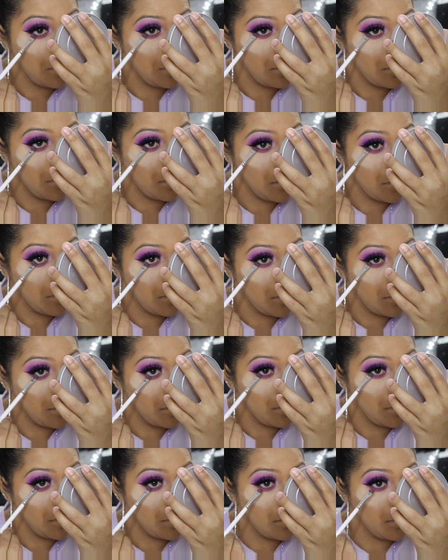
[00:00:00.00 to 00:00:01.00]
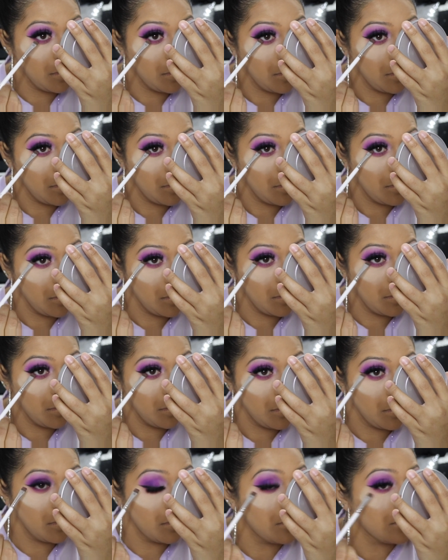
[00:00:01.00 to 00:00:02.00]
I'm going very, very close
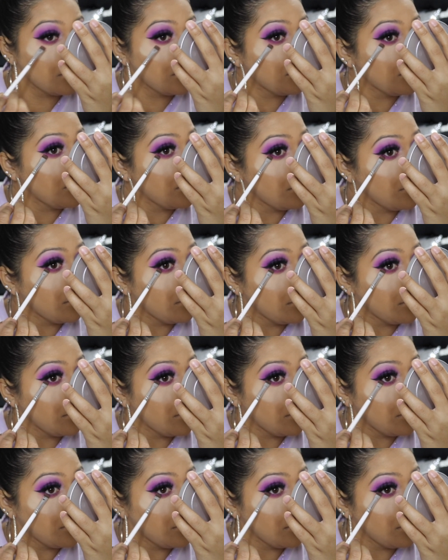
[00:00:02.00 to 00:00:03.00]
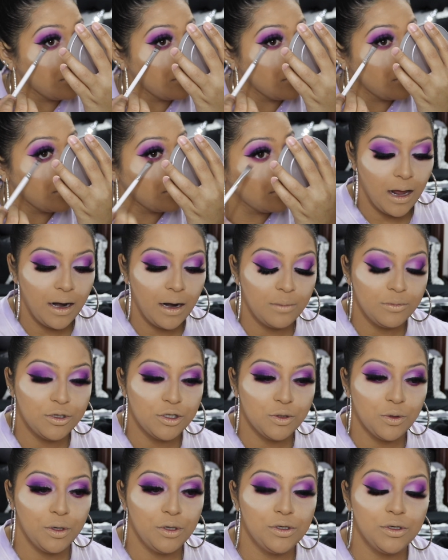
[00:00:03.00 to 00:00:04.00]
to my lash line, and I'm
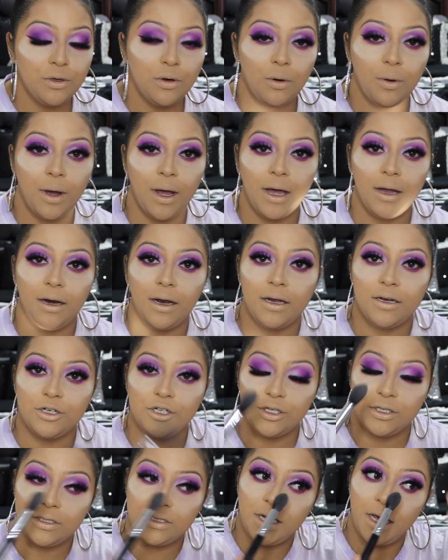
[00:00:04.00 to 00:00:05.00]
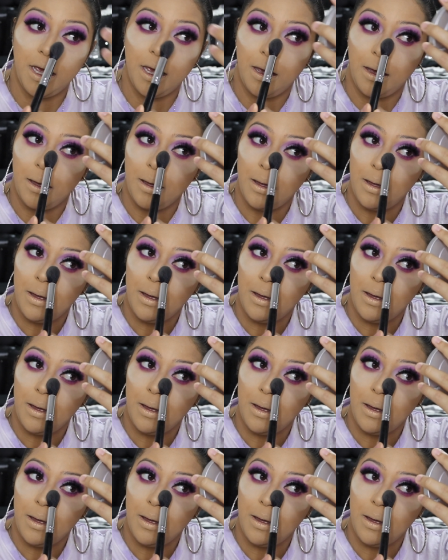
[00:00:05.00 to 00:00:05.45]
just going to go ahead and just take